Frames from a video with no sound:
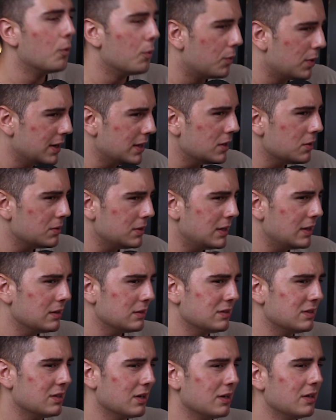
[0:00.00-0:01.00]
We don't need
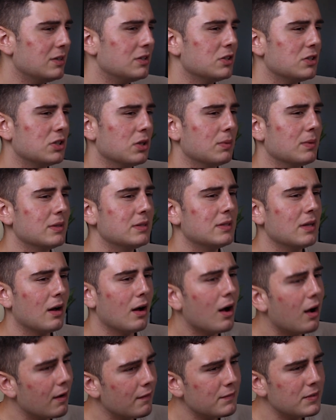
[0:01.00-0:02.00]
a study to show us
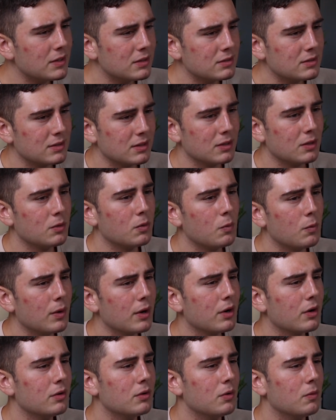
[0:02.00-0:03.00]
that obviously
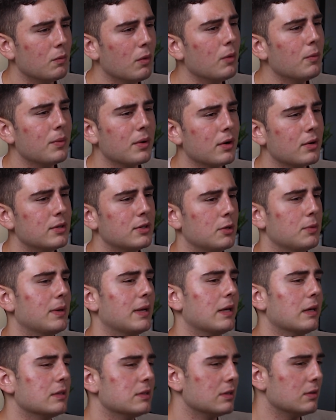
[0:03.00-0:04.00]
what we are
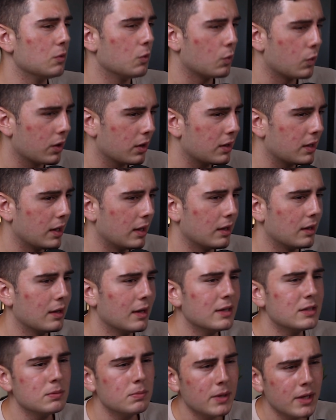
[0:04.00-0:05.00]
doing isn't working.
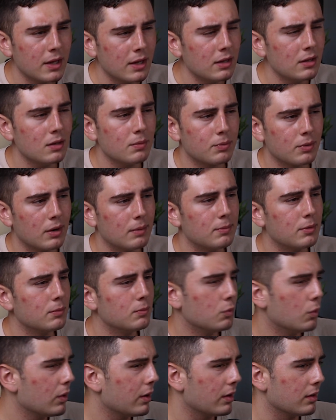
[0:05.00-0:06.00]
It's making the
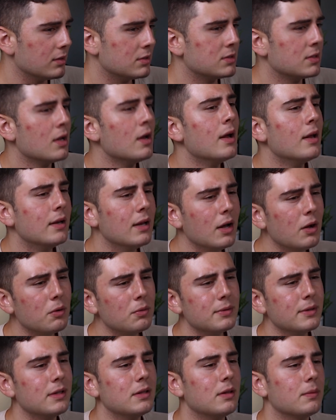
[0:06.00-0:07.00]
problem worse. Not
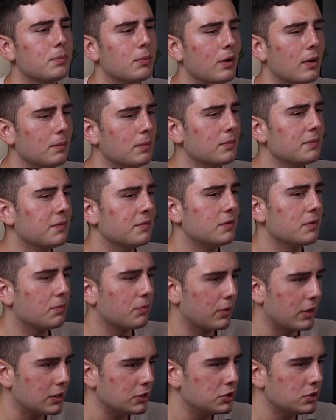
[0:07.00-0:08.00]
only the problem of
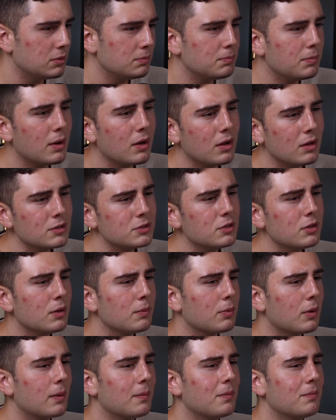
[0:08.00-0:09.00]
depression, but also
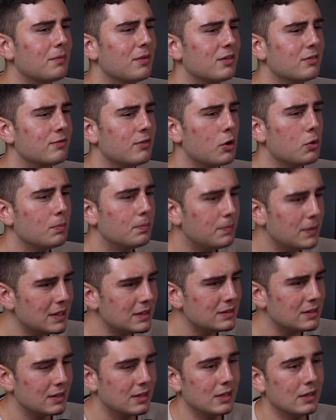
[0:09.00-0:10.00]
the problem of
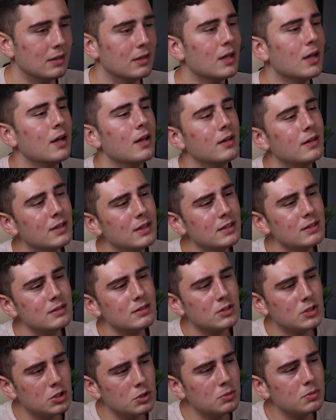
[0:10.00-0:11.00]
obesity.
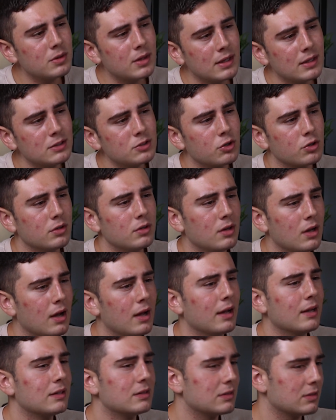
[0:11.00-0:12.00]
These two things are
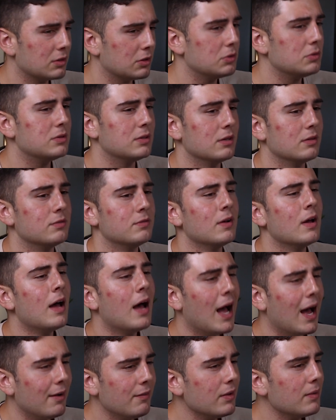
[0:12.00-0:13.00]
not exclusive.
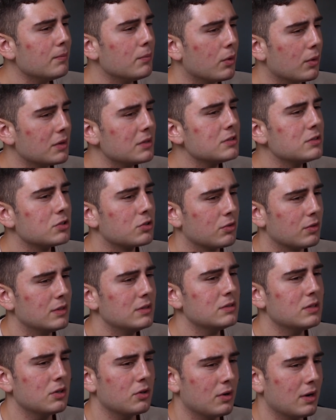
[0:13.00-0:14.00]
Having more
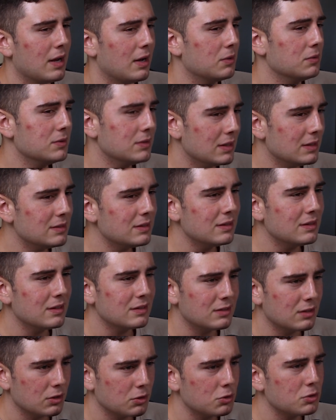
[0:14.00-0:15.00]
screens in our house isn't
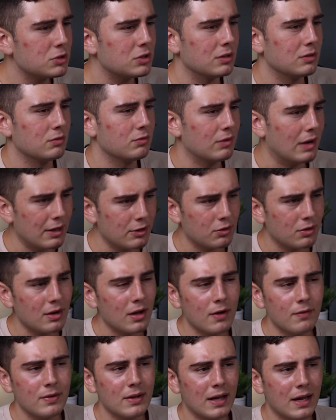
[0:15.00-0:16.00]
the solution. Rather,
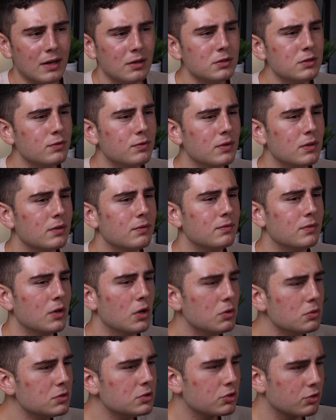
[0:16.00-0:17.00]
having a house full of
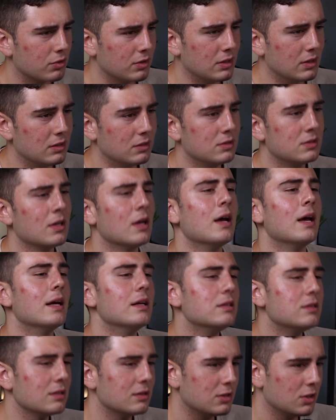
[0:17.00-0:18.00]
no screens
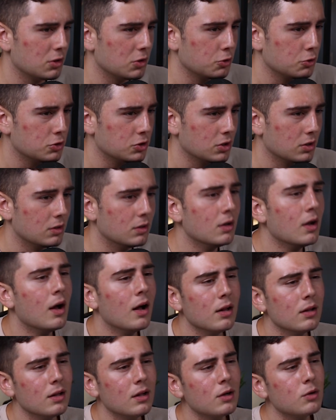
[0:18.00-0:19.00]
is the solution,
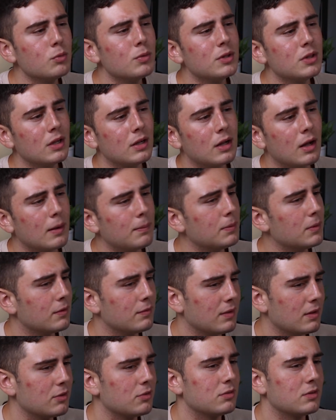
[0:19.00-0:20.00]
along with a couple
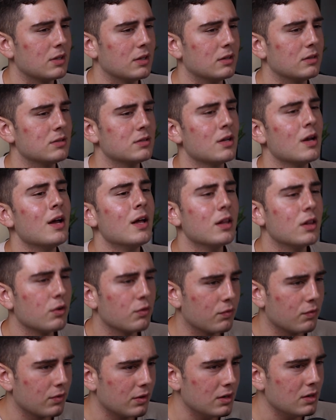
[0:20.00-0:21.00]
of other things. The
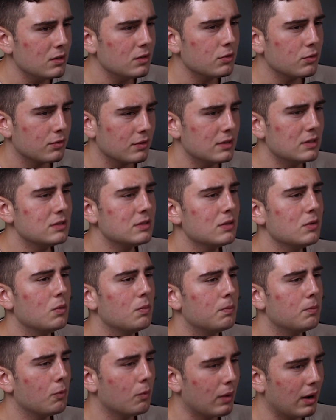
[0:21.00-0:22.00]
real
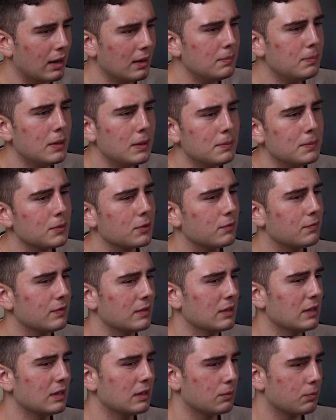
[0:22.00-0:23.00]
reason why people are
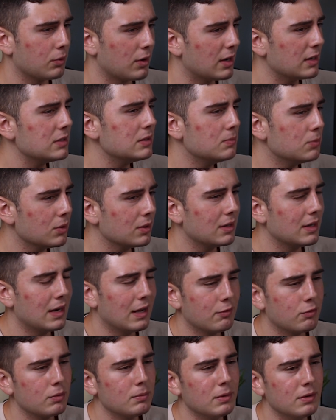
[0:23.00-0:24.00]
feeling depressed more than
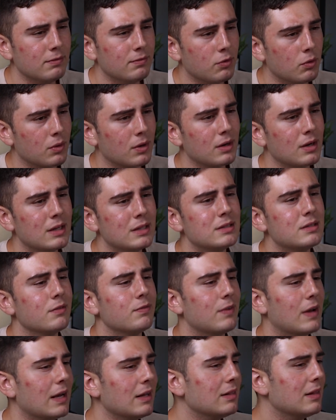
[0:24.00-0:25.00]
ever before is the
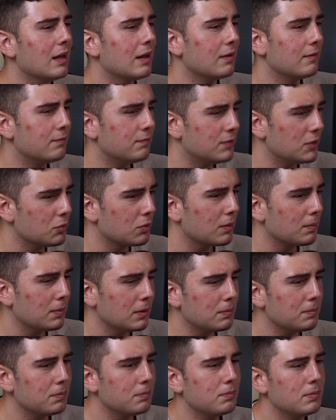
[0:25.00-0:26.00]
fact that fewer
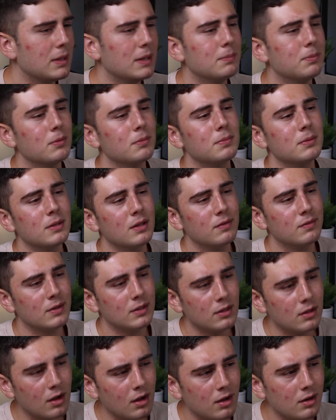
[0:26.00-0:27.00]
people believe
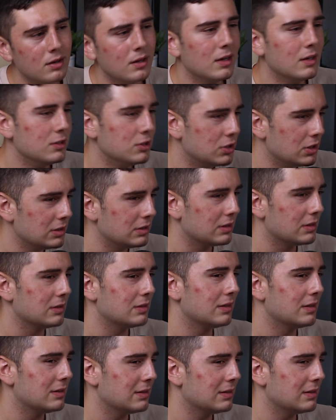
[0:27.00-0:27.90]
in God and Jesus.